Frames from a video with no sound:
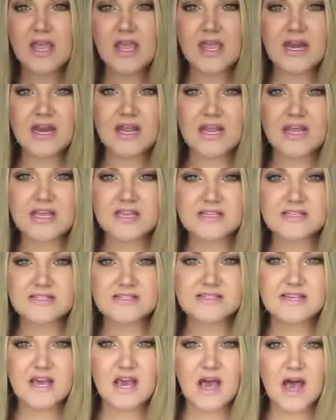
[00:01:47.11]
It
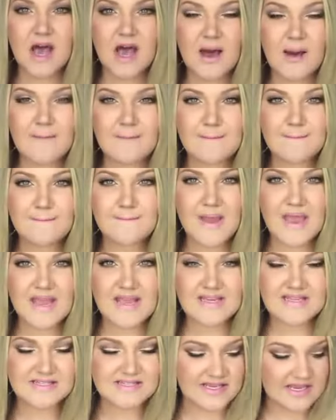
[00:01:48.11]
is
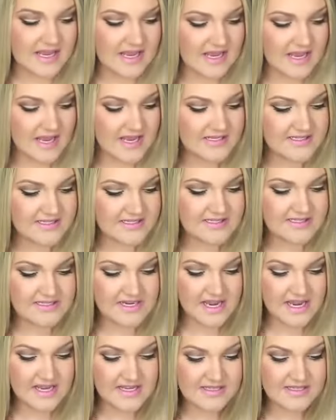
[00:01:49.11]
amazing. It
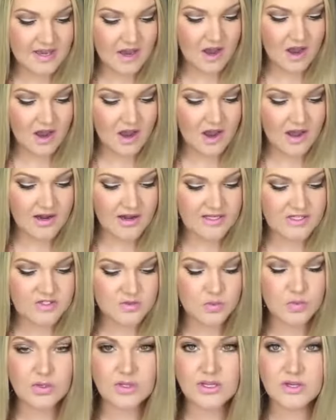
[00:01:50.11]
stays on.
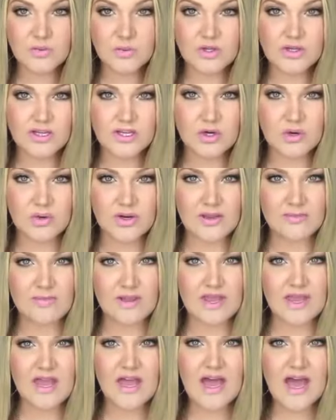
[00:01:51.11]
It's really, really
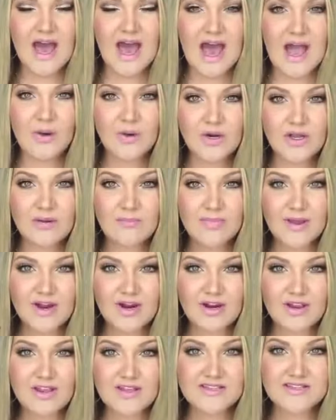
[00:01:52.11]
creamy. I would
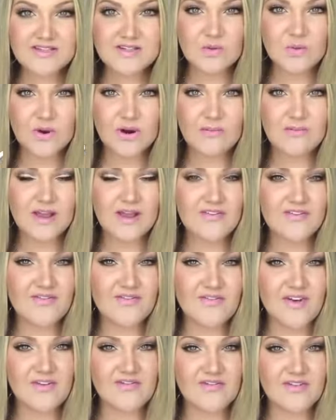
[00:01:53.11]
compare this to one of my
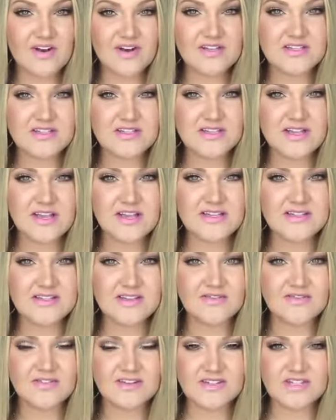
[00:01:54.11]
favorites is
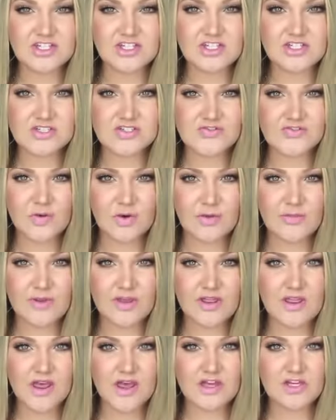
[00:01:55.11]
the Physicians
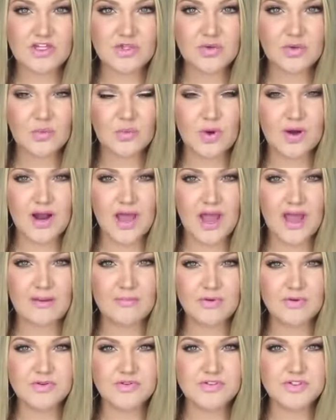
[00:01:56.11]
Formula 2-in-1
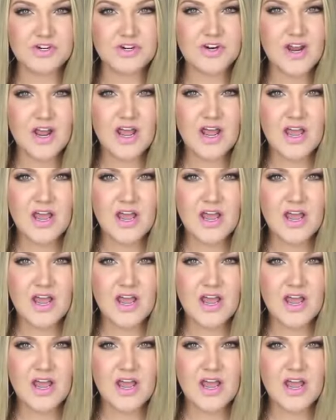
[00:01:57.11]
Eye Booster.